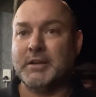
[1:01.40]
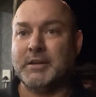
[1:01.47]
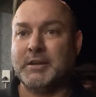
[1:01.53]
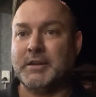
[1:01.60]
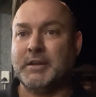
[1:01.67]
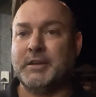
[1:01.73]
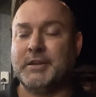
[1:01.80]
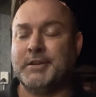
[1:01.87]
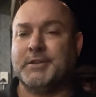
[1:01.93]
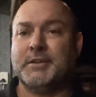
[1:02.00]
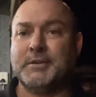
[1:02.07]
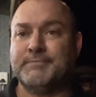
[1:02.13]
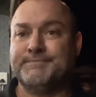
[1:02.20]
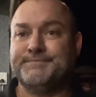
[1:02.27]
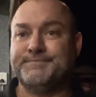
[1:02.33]
and
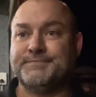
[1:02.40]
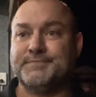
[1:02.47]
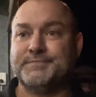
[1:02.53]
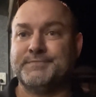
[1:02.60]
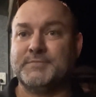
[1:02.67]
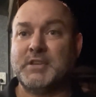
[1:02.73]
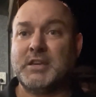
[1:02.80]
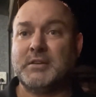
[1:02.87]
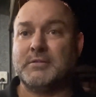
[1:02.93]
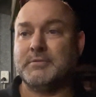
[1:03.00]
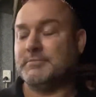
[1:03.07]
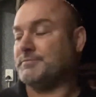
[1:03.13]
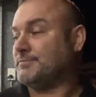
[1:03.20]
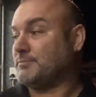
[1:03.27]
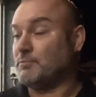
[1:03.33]
yeah,
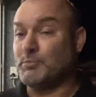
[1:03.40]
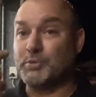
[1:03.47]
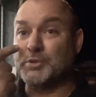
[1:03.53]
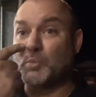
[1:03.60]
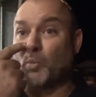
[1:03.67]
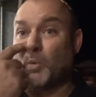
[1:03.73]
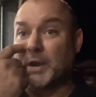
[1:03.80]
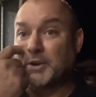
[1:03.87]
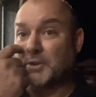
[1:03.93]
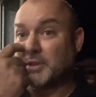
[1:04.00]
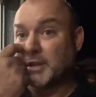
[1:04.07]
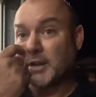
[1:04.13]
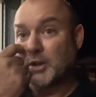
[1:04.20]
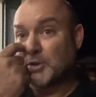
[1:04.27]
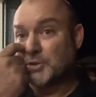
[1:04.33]
wait on
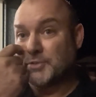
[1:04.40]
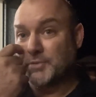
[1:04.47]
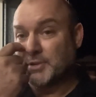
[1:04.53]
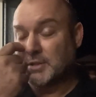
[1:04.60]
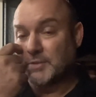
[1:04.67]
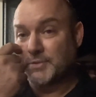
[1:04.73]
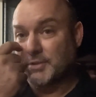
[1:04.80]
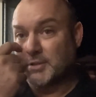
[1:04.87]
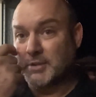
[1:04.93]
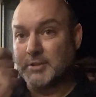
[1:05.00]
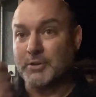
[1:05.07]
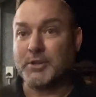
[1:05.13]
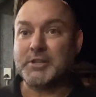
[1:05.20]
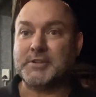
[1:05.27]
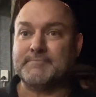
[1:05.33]
that hose fitting for the
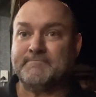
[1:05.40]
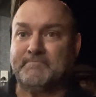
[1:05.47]
Holly.